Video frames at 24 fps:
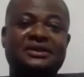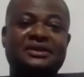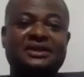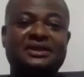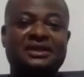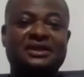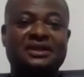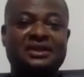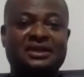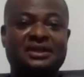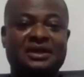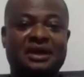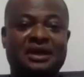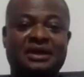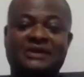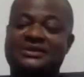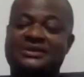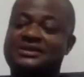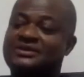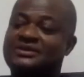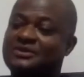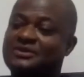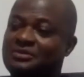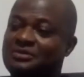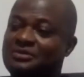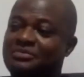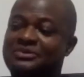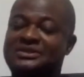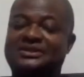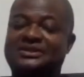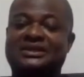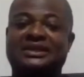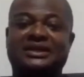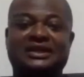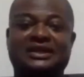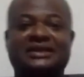He rushes, opens
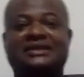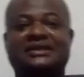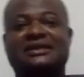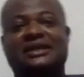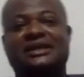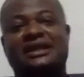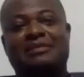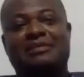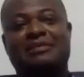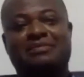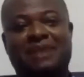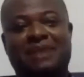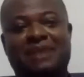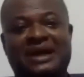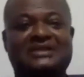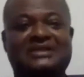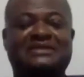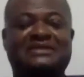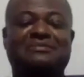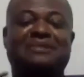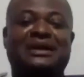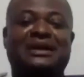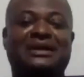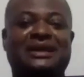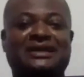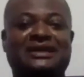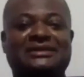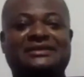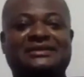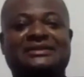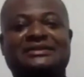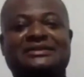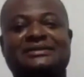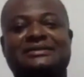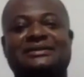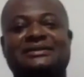the gate, then I pass him. My dad
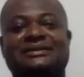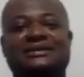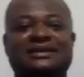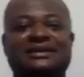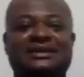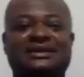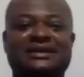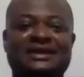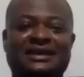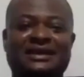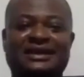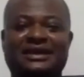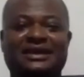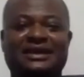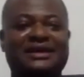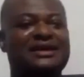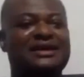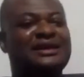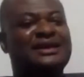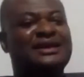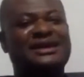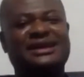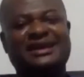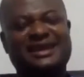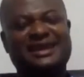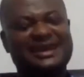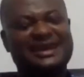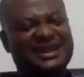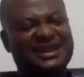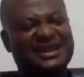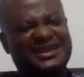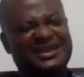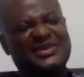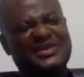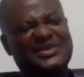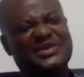said,
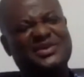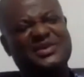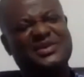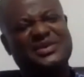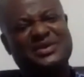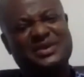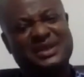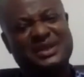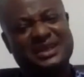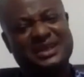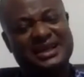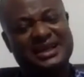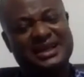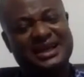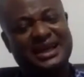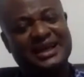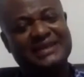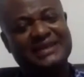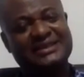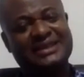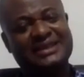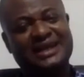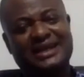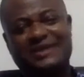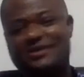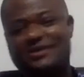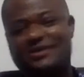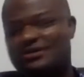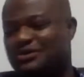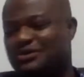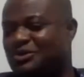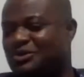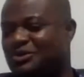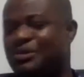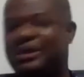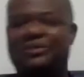you know, I don't
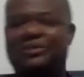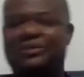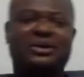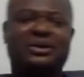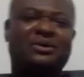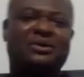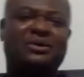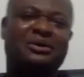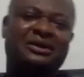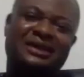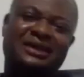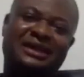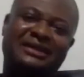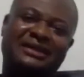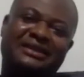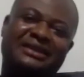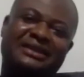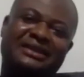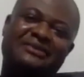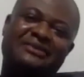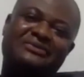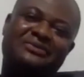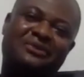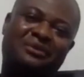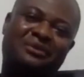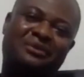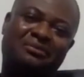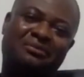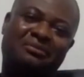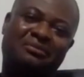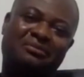know where we got that thing from.